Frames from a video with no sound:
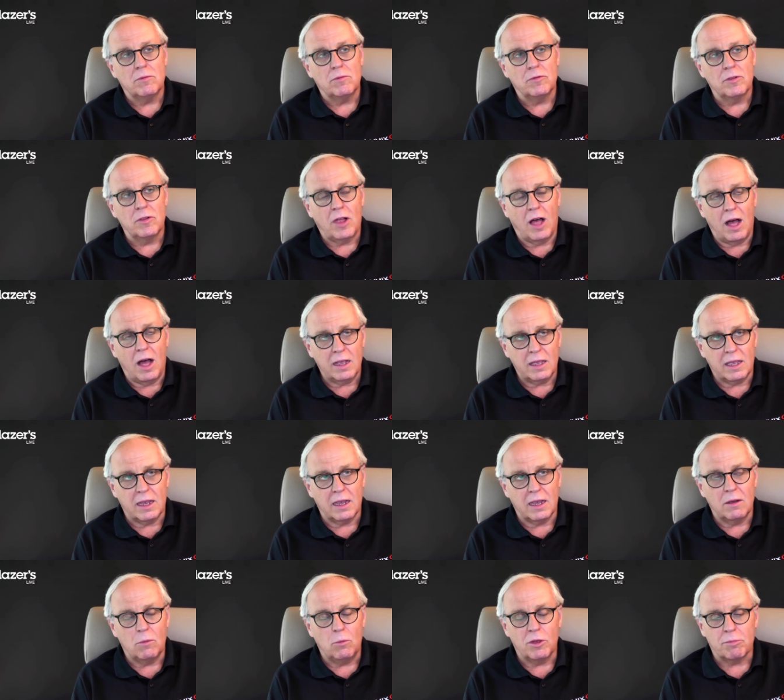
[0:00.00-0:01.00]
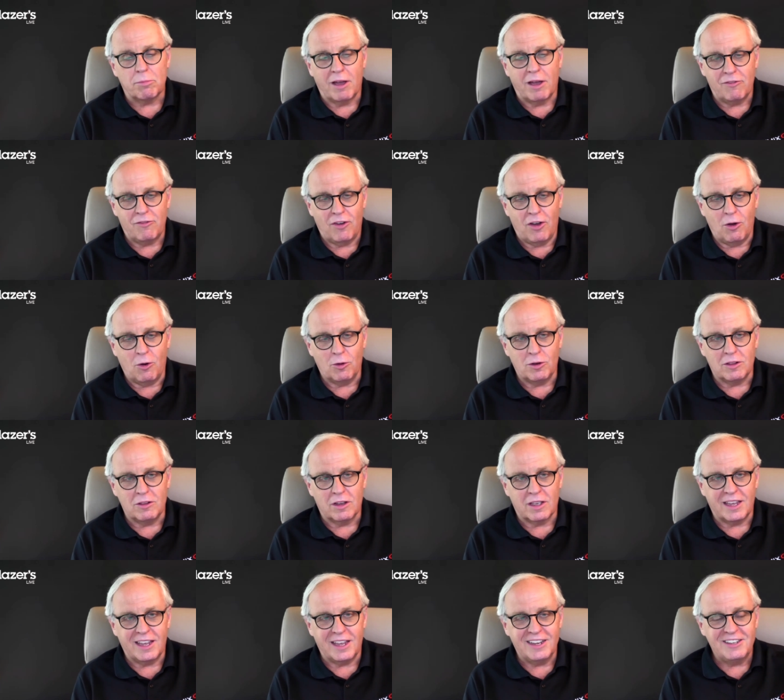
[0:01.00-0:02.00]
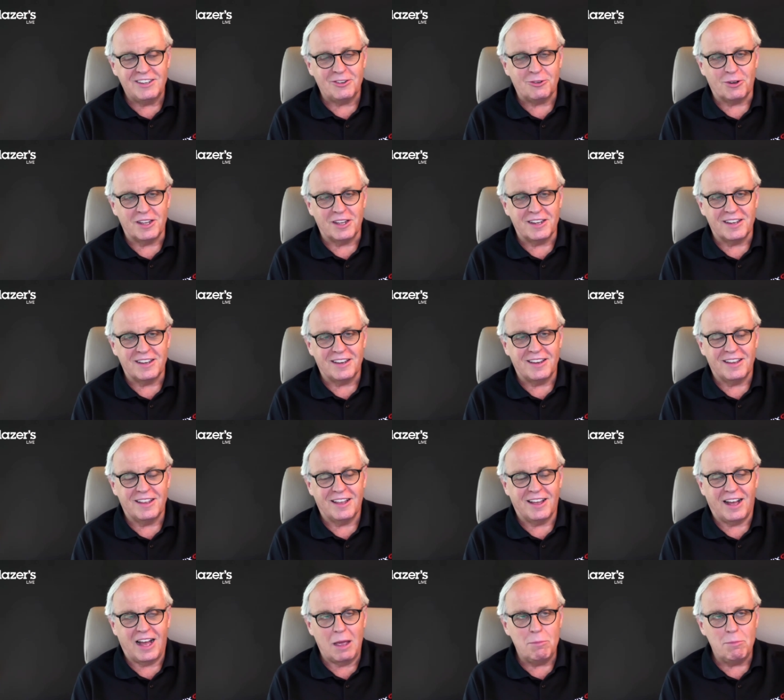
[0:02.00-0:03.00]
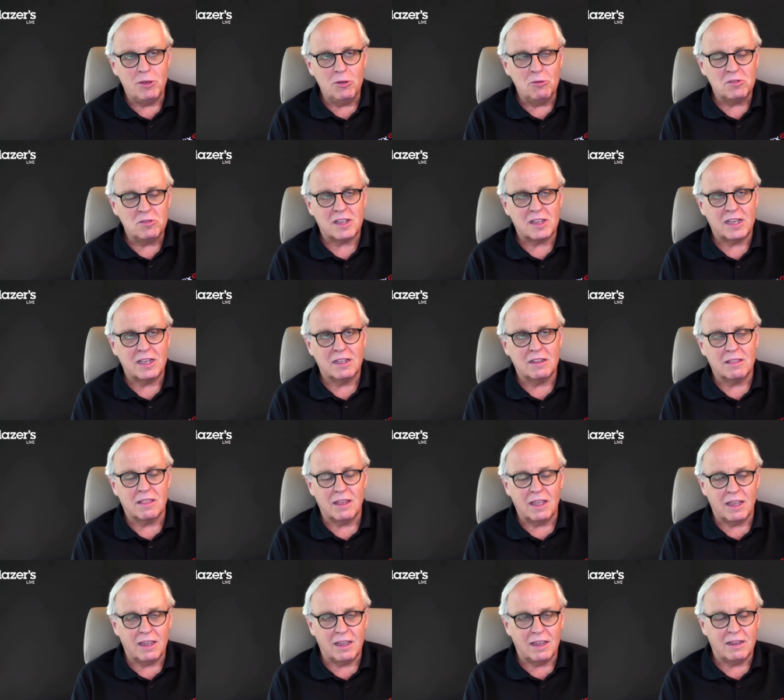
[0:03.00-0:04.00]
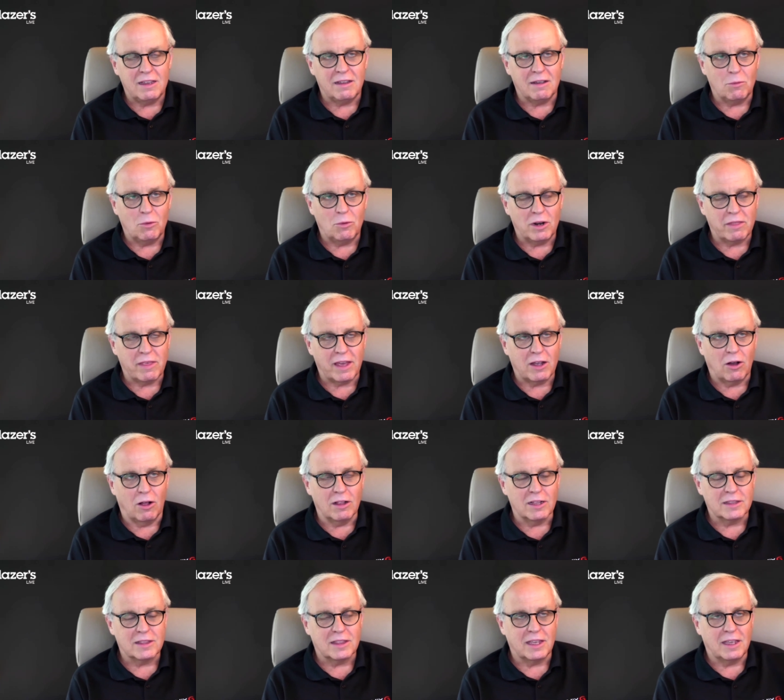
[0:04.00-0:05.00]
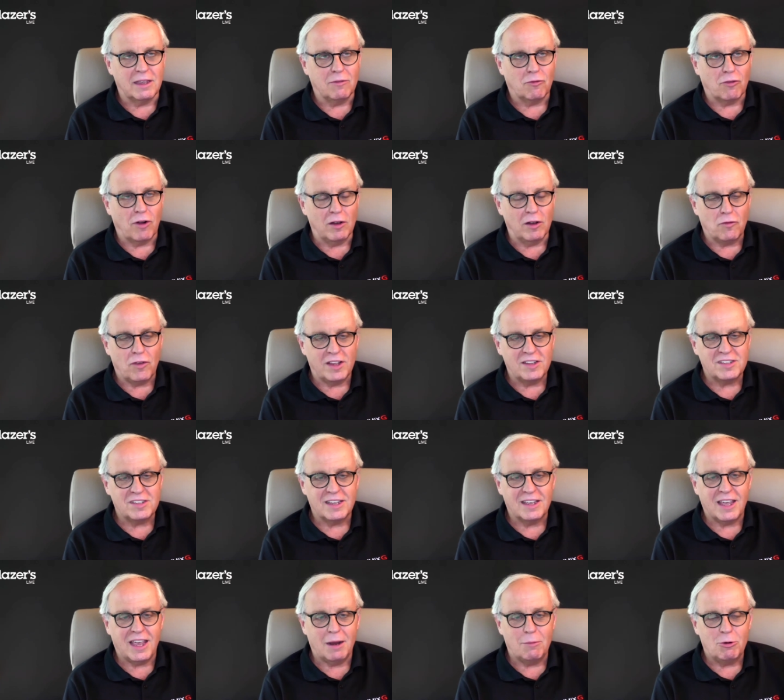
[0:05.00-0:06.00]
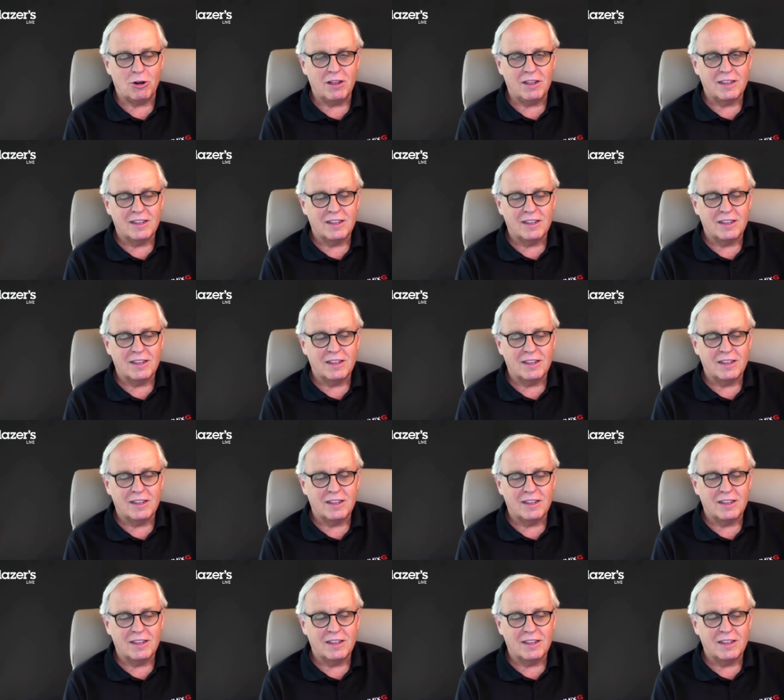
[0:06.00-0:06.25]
vlogging with my phone, looking into it, I'm using the, what do they call it? The front-facing camera,